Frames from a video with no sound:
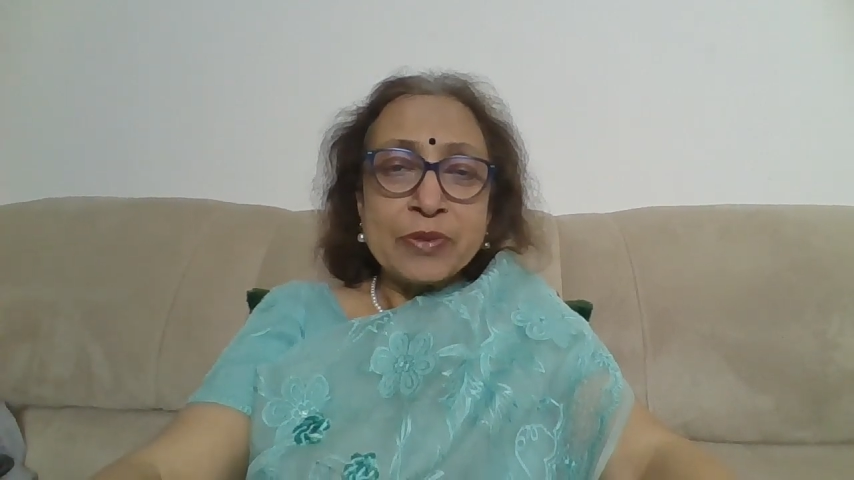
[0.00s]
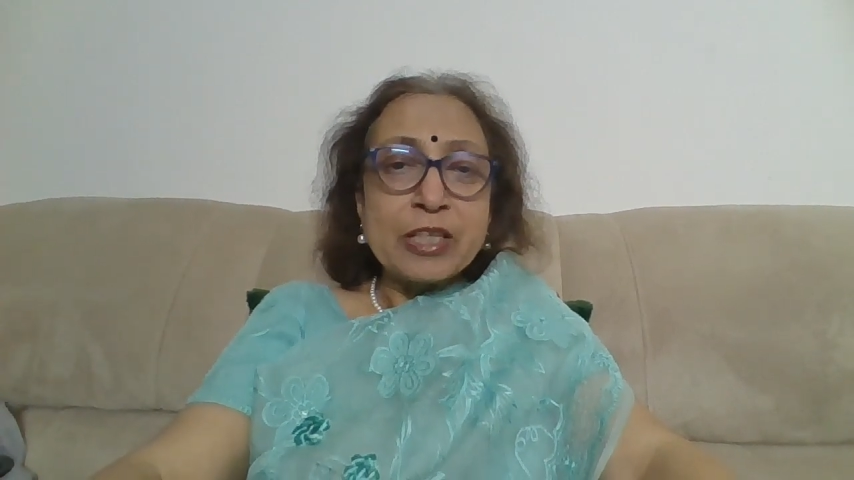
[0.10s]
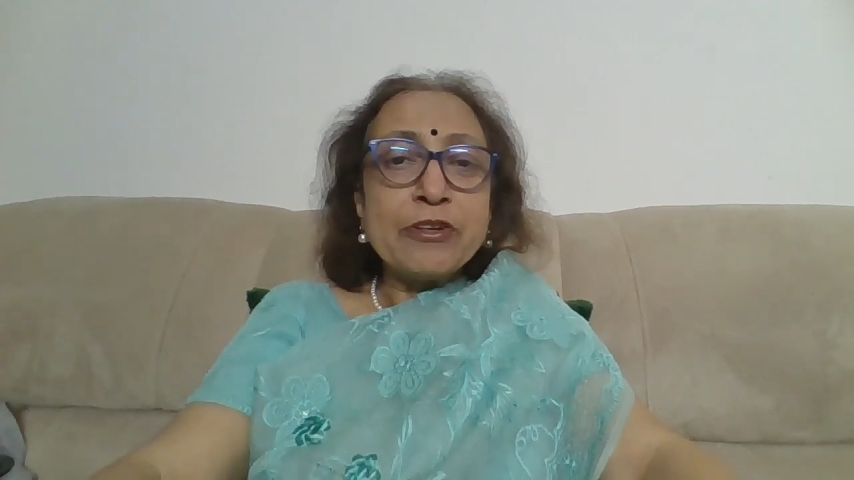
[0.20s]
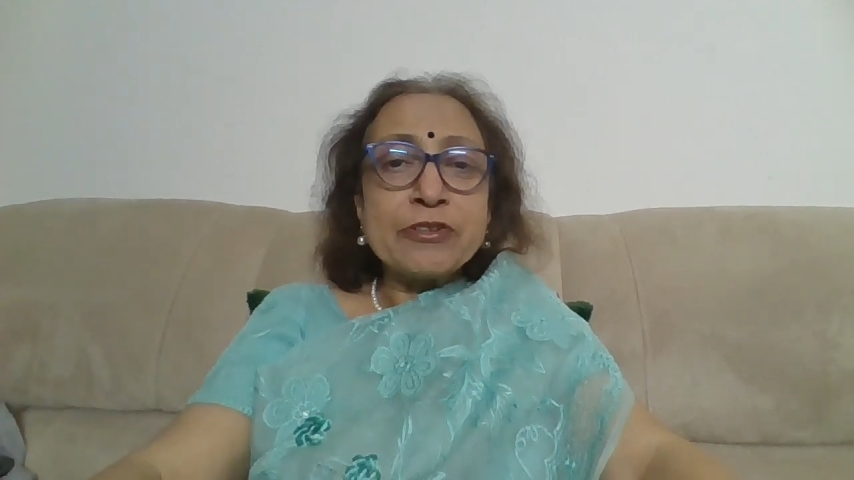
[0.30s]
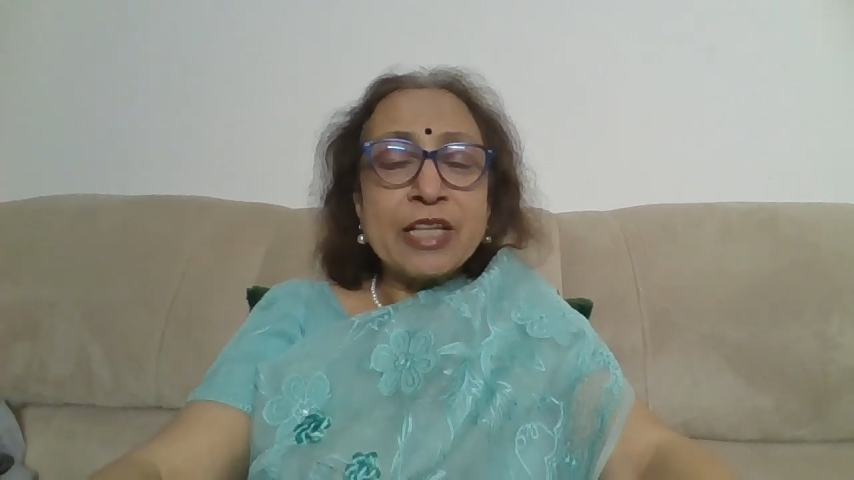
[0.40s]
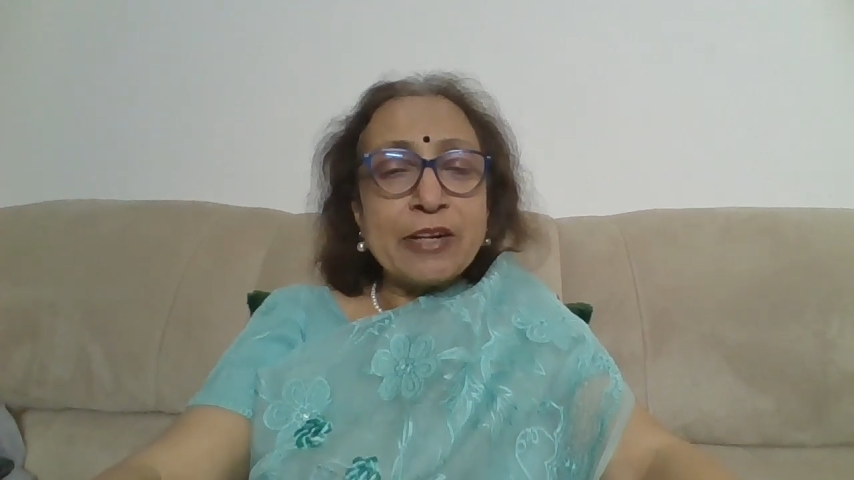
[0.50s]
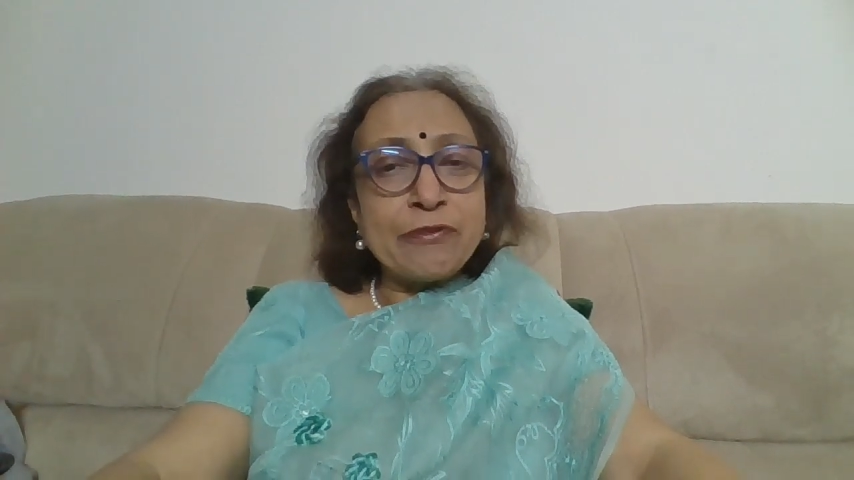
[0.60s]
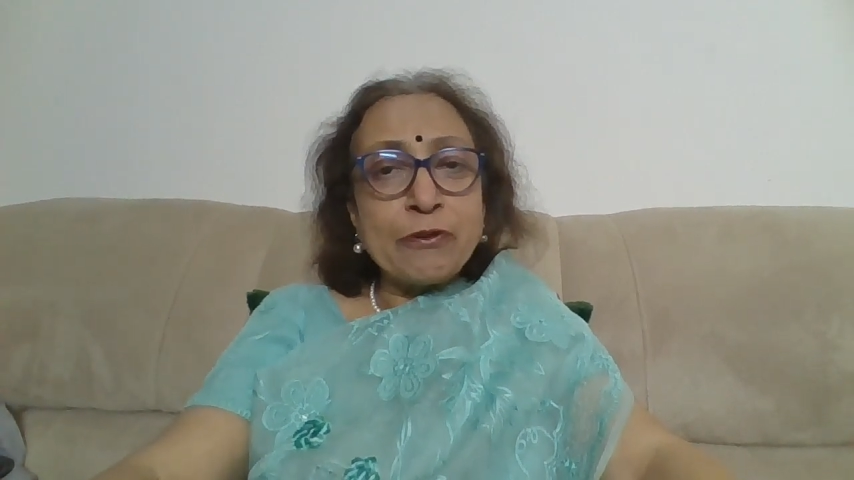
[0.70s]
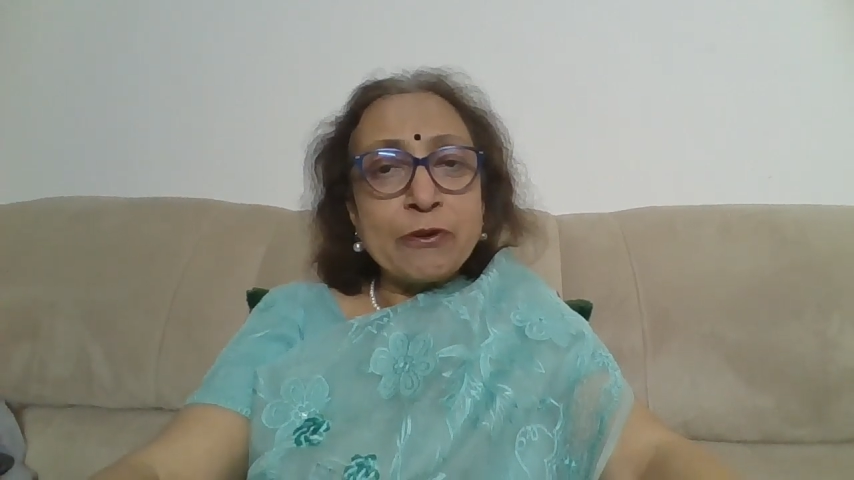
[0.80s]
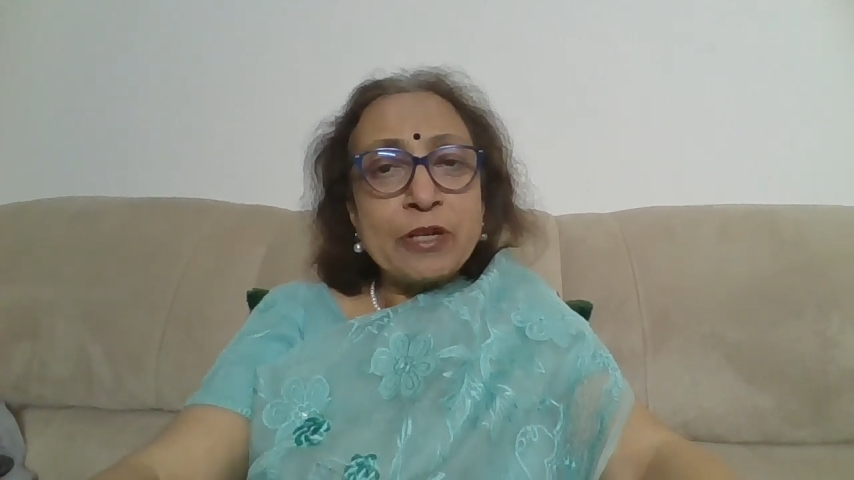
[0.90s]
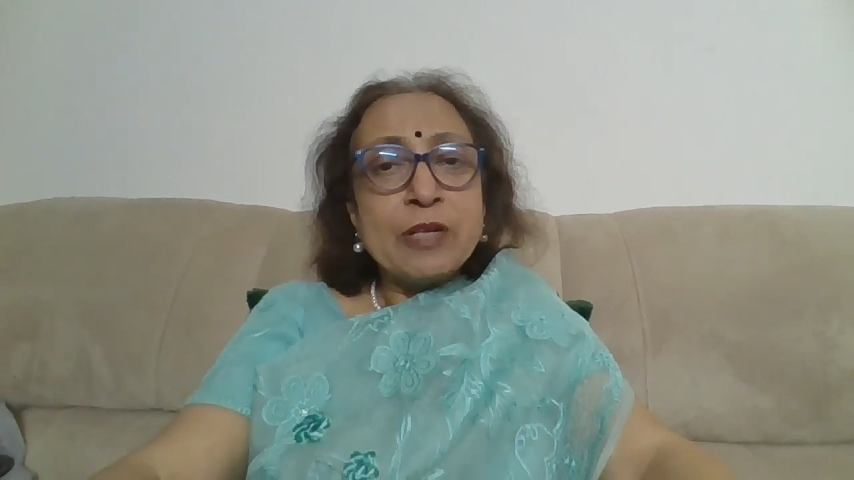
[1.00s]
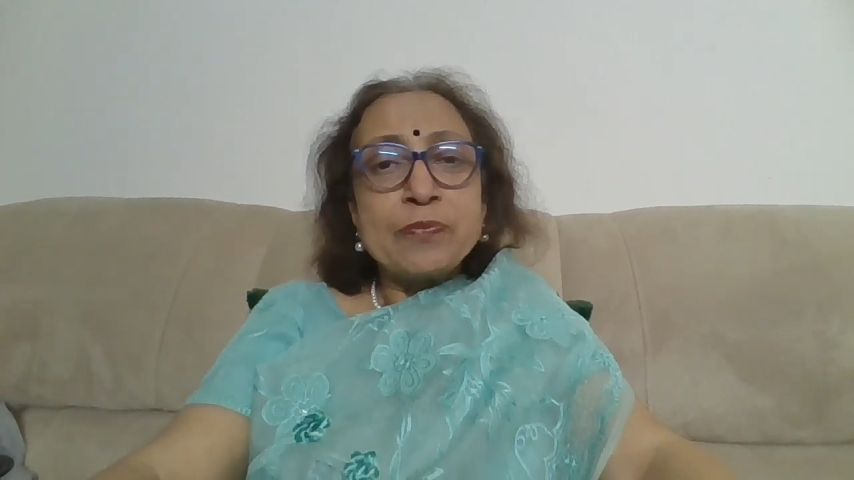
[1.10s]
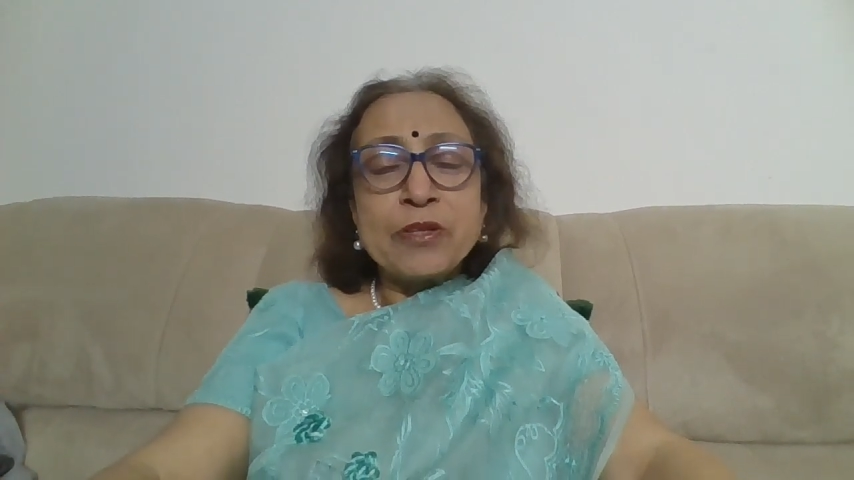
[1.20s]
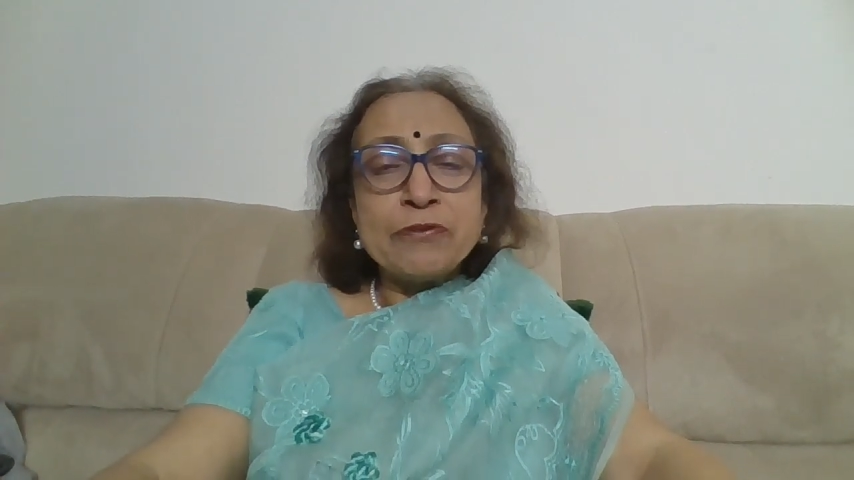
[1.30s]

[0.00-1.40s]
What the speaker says: Therefore, the